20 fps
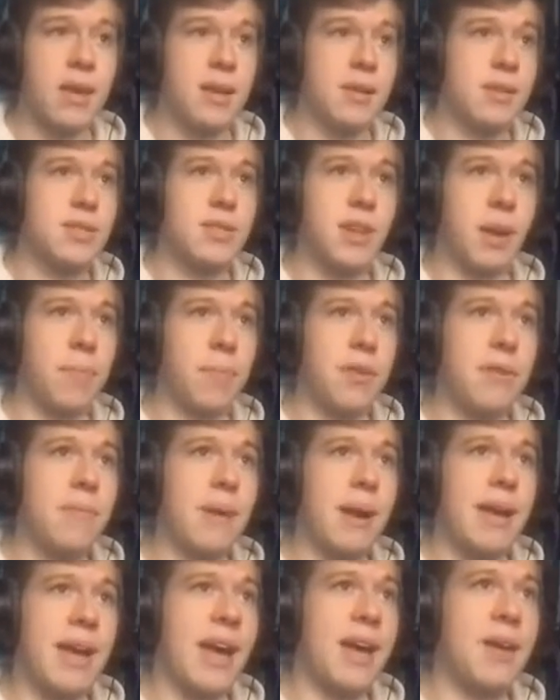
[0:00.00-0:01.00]
Something in
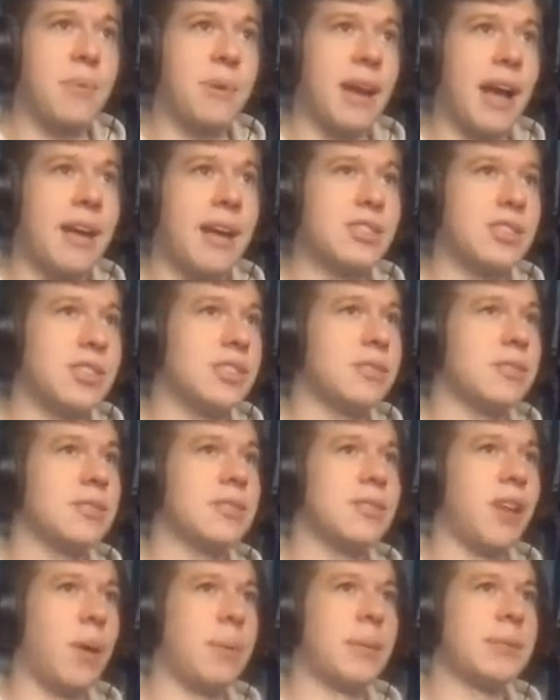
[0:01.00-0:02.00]
my head when I just
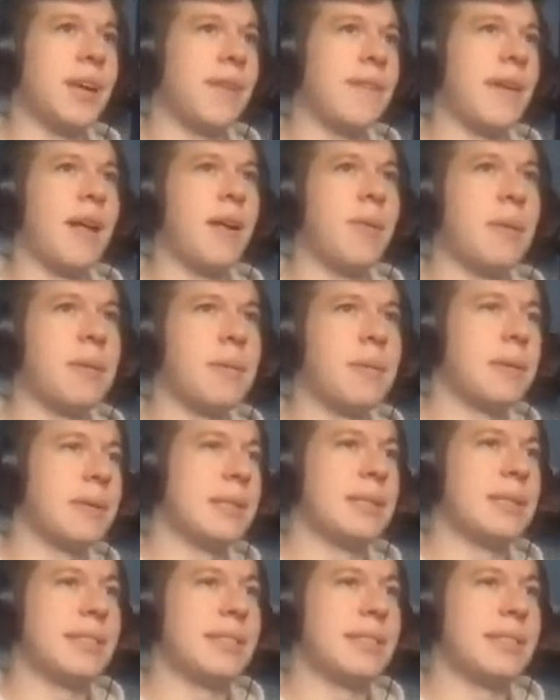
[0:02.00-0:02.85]
tell myself Alabama